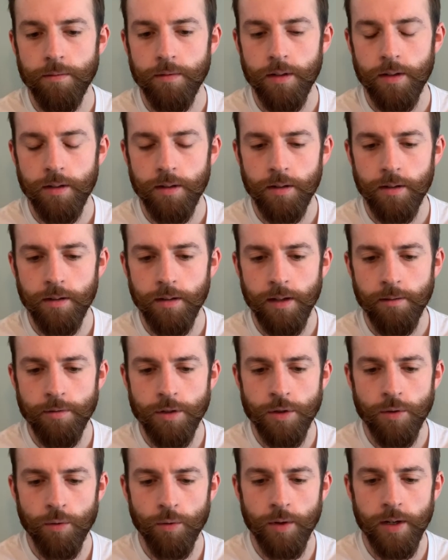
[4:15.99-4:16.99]
they were
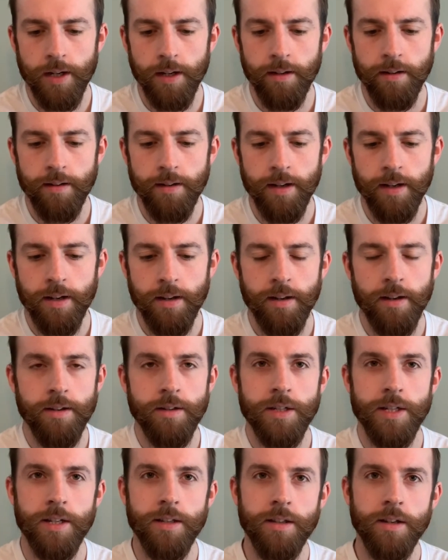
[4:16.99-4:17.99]
talking, and then they
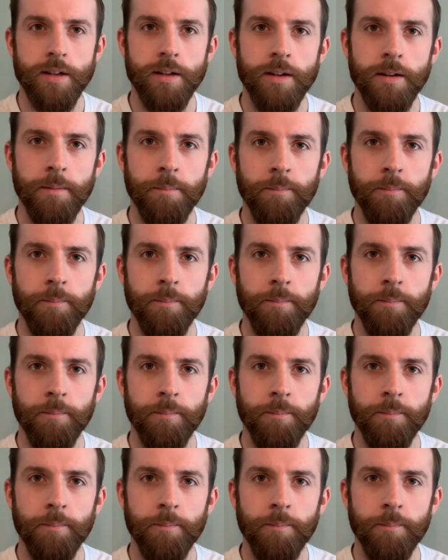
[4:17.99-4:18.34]
said that,